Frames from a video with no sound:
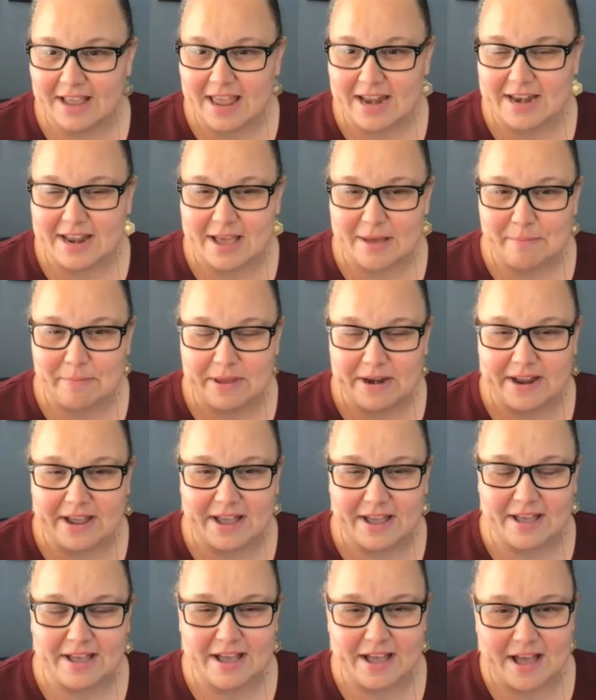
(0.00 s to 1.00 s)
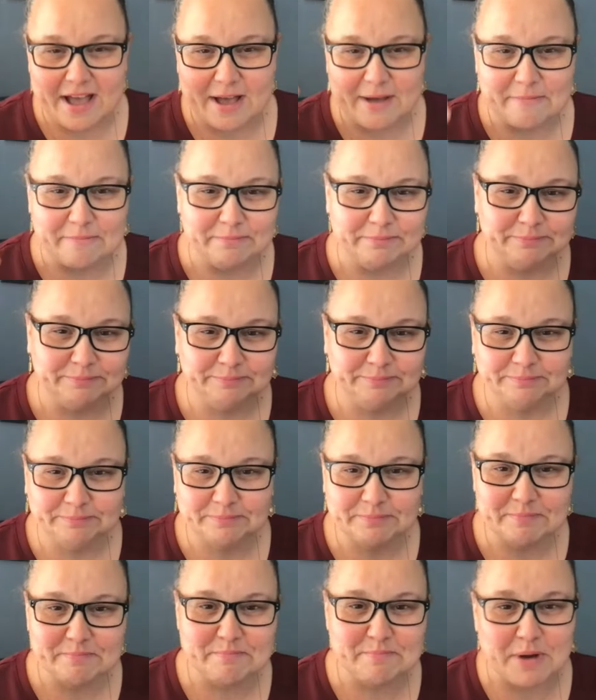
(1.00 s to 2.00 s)
end up in a um,
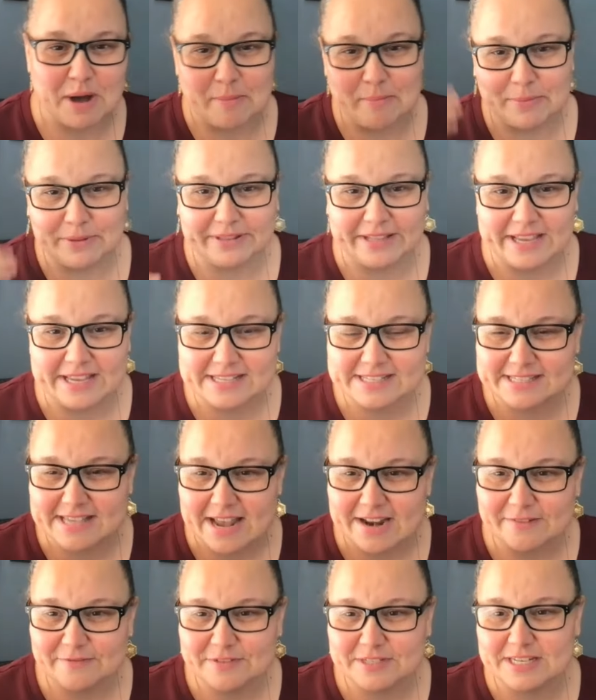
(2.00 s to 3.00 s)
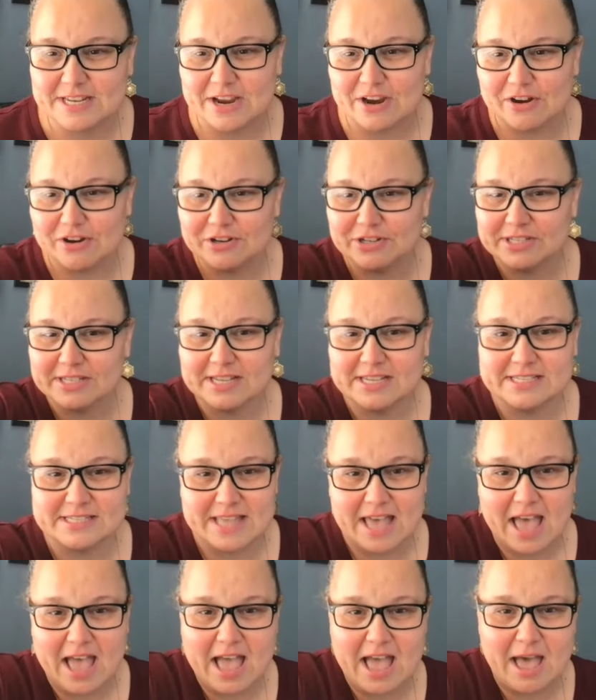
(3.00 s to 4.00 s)
bumbling set of tears because
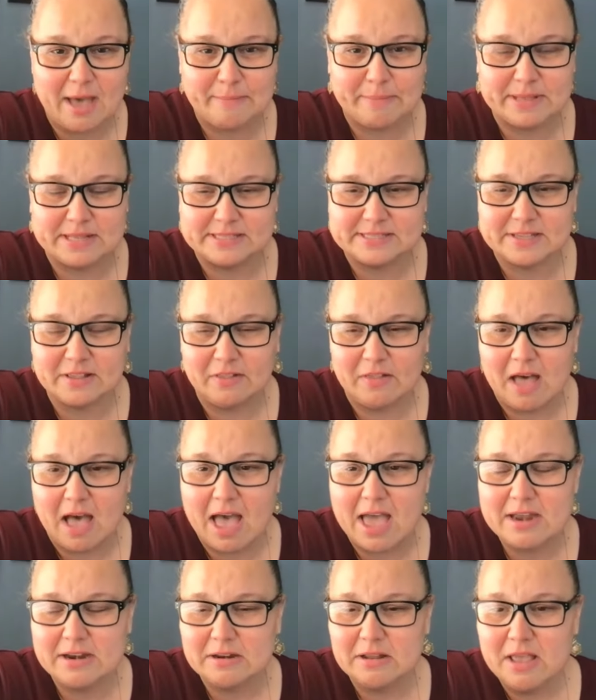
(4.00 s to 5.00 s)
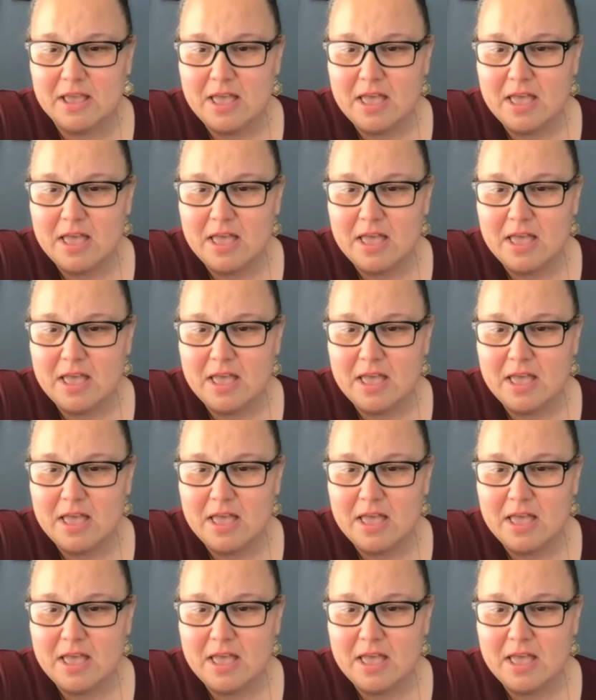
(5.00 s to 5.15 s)
that happens a lot.